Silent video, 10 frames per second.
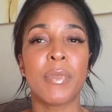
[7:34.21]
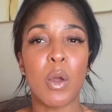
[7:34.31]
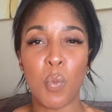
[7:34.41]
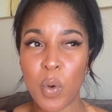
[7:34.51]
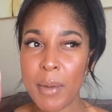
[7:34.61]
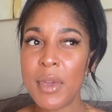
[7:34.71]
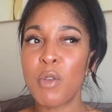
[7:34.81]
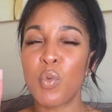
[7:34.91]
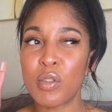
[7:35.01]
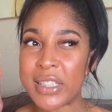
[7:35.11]

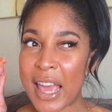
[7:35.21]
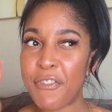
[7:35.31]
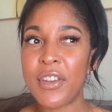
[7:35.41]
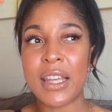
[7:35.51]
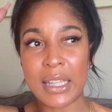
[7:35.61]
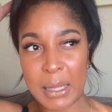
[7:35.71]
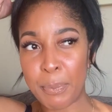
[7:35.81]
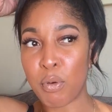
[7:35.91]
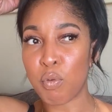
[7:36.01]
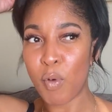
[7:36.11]
Women will definitely
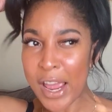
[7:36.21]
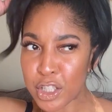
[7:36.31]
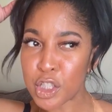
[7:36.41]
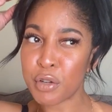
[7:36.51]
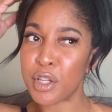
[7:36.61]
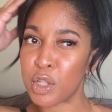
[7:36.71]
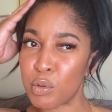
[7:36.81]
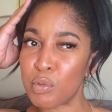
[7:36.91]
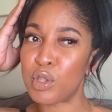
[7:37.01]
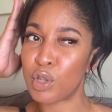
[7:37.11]
pressure
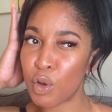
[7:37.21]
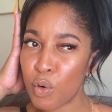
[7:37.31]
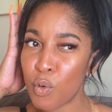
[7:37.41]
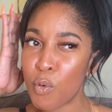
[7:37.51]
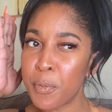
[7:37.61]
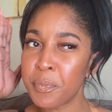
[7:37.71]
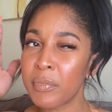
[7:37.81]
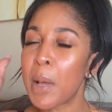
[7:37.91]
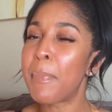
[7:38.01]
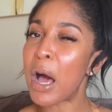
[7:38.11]
you to
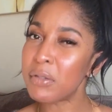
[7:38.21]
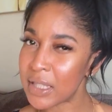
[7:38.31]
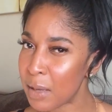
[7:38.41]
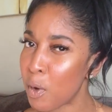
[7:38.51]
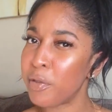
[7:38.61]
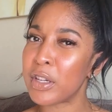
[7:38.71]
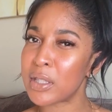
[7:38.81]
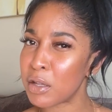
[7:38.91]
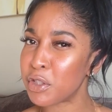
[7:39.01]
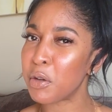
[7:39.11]
post them on their
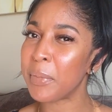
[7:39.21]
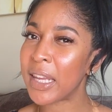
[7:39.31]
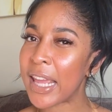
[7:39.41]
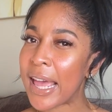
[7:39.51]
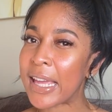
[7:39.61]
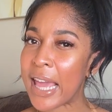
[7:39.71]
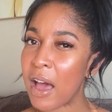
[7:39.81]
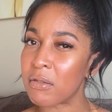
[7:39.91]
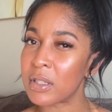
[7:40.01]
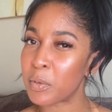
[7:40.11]
social media
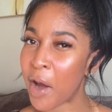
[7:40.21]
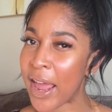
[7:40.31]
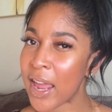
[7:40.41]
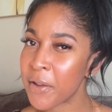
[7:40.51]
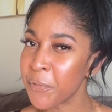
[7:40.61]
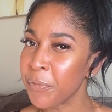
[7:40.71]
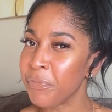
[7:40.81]
accounts, right?